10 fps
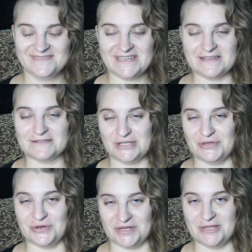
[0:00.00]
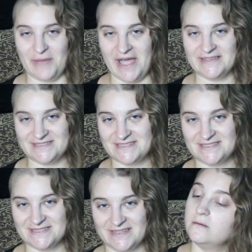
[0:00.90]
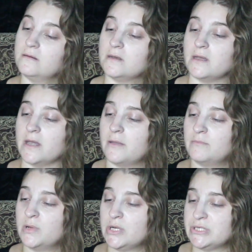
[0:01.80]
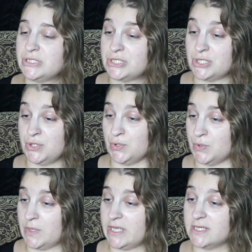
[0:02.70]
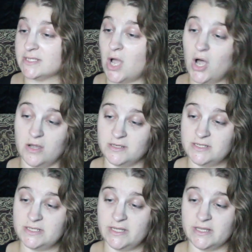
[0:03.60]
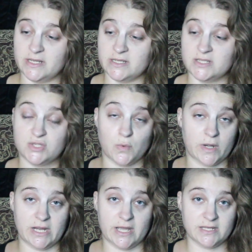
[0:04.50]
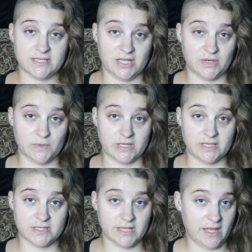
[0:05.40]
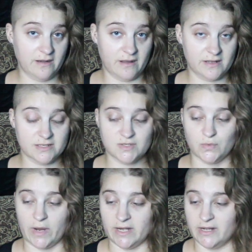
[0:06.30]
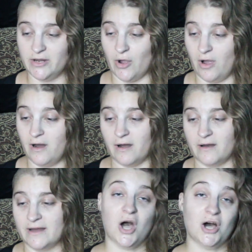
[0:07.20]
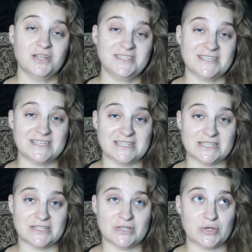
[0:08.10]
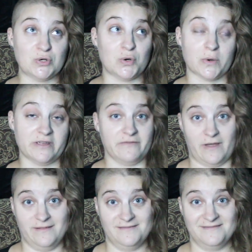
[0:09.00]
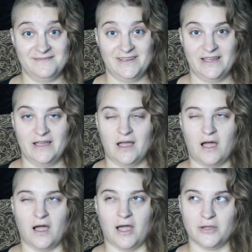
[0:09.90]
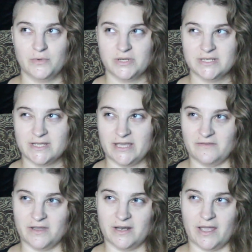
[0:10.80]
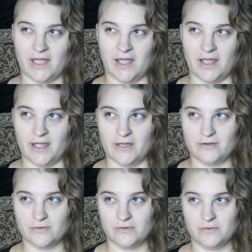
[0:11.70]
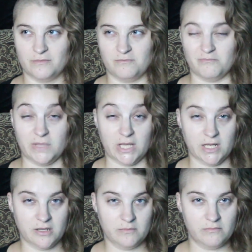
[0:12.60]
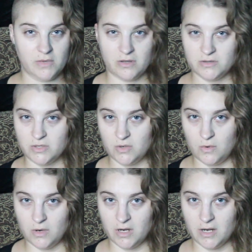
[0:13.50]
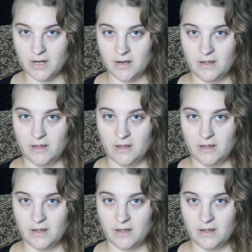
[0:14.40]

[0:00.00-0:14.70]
he's cuter in the masks. Number 2 is Haunt. It is 2019 release date and it is rated R. Haunt is gory fun. I would give it a medium on the gore.